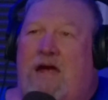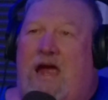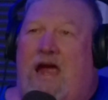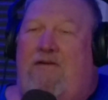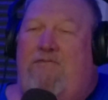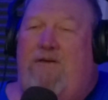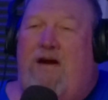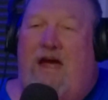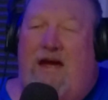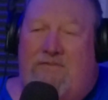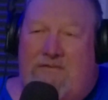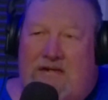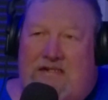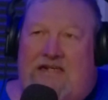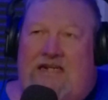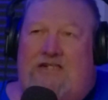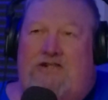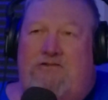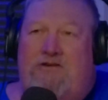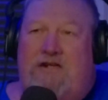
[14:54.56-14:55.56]
If I have a
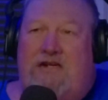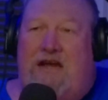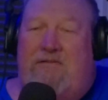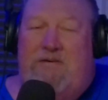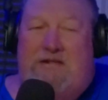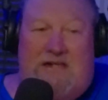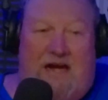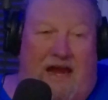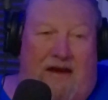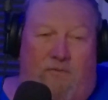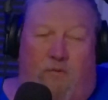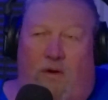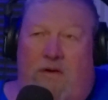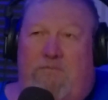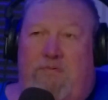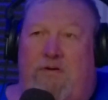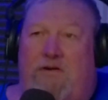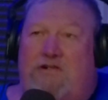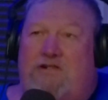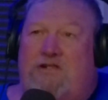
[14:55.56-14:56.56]
district, that means I have one
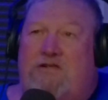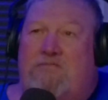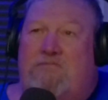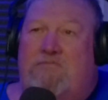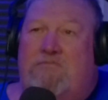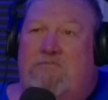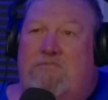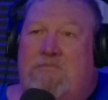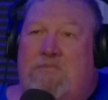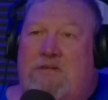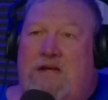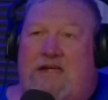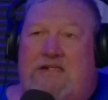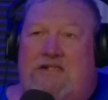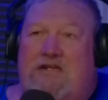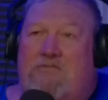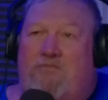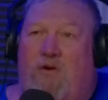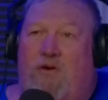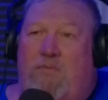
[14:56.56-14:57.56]
person.
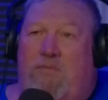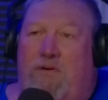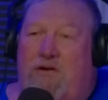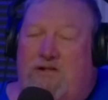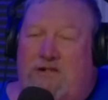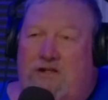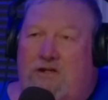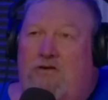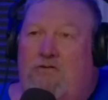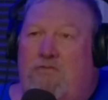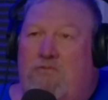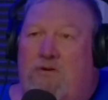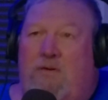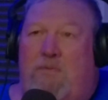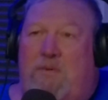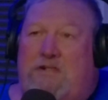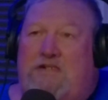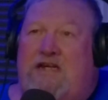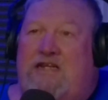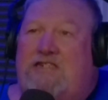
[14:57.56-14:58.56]
That's it. One person who
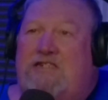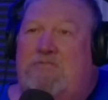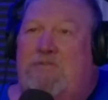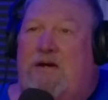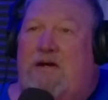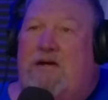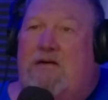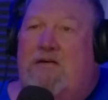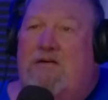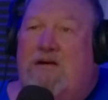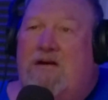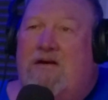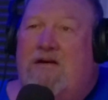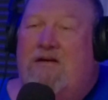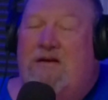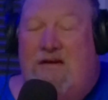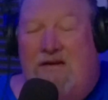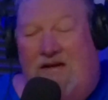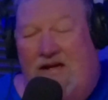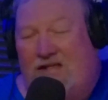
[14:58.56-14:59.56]
represents me.
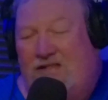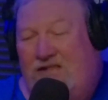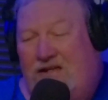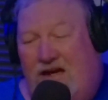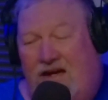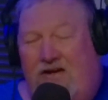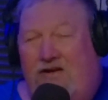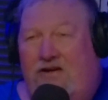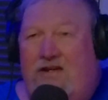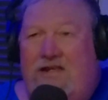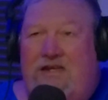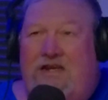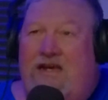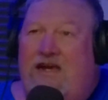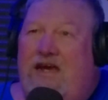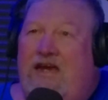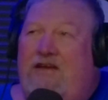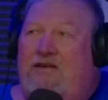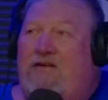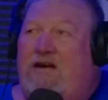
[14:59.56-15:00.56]
Not a good thing
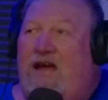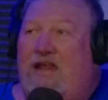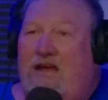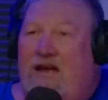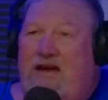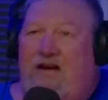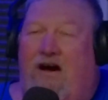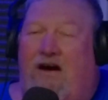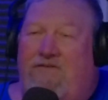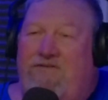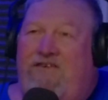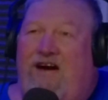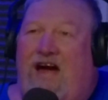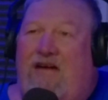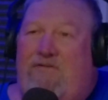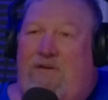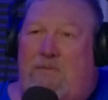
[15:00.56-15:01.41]
either. I like all 5